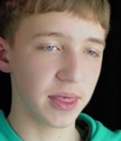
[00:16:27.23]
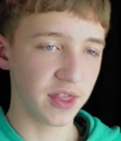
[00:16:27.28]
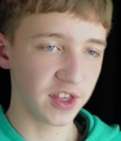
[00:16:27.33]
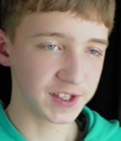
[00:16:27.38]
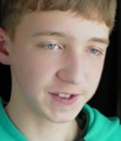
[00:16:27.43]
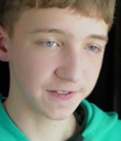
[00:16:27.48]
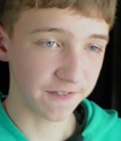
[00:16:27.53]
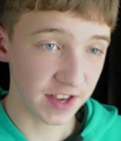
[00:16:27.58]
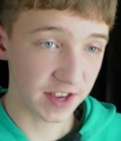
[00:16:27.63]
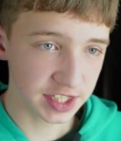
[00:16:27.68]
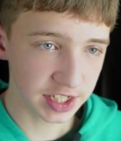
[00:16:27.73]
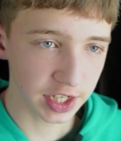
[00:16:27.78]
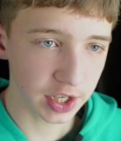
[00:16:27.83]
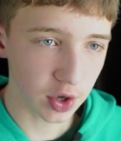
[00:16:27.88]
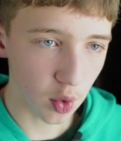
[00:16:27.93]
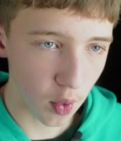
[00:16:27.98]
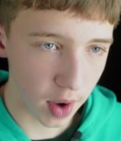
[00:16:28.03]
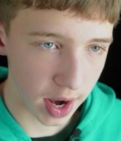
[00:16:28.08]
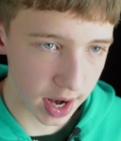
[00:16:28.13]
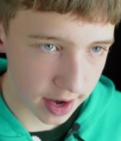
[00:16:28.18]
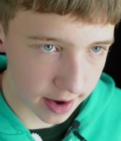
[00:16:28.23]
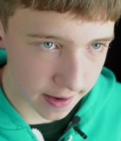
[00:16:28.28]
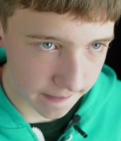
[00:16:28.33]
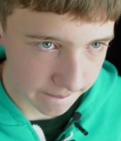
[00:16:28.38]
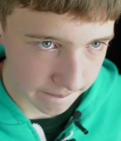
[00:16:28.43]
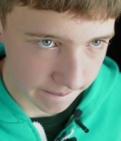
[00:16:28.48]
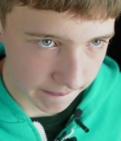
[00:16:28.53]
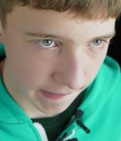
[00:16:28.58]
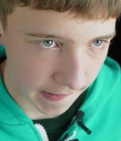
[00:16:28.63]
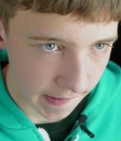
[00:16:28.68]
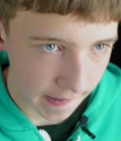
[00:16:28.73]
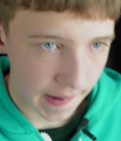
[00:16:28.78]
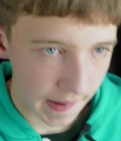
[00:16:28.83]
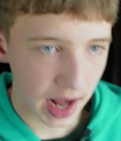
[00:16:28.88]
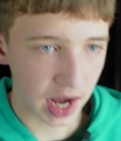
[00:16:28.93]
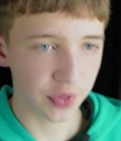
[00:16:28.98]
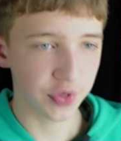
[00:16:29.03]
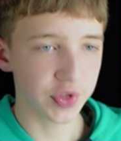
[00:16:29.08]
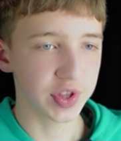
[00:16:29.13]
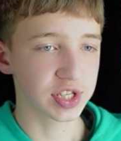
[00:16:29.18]
this visited array
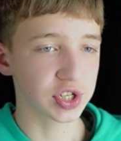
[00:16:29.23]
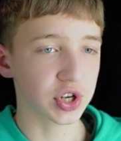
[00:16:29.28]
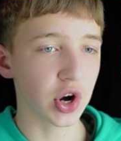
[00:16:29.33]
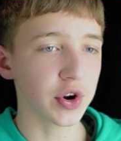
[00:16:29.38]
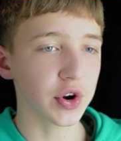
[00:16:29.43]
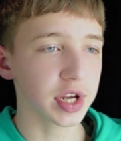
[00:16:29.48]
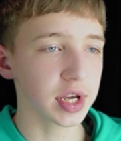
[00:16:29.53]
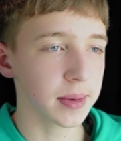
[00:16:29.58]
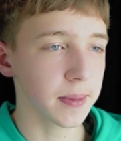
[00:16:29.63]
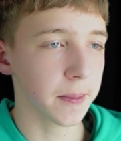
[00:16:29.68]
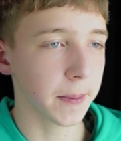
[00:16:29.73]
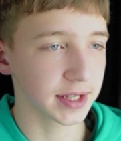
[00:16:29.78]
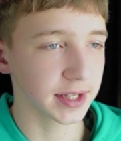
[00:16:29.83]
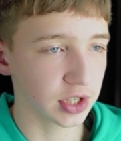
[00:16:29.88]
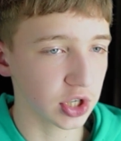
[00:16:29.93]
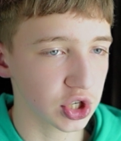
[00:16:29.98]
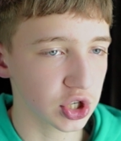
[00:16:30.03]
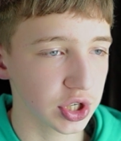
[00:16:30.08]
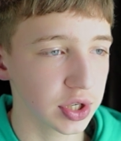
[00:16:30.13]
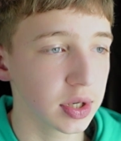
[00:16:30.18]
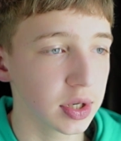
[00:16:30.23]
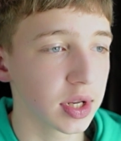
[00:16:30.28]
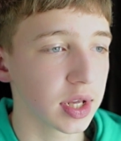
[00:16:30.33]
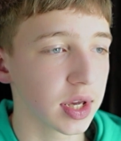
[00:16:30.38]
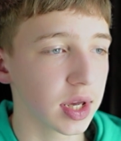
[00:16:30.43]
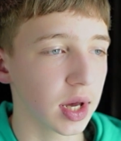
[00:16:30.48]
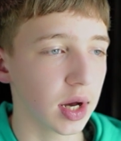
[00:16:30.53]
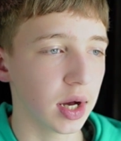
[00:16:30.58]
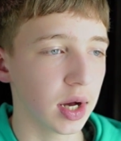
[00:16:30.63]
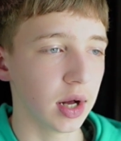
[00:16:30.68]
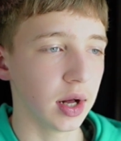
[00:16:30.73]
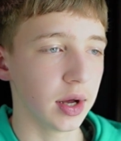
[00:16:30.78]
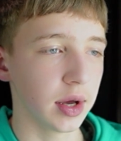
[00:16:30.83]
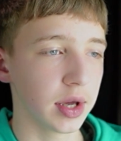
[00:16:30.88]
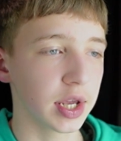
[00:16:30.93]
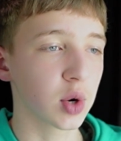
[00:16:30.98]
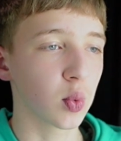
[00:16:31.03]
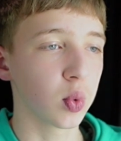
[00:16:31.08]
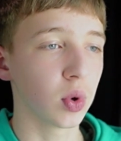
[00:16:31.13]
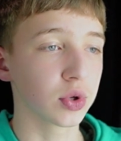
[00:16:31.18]
at the starting position
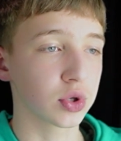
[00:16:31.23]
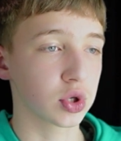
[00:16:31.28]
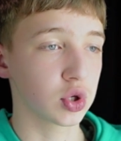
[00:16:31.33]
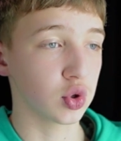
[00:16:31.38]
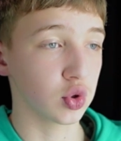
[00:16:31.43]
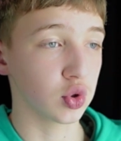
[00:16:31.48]
equal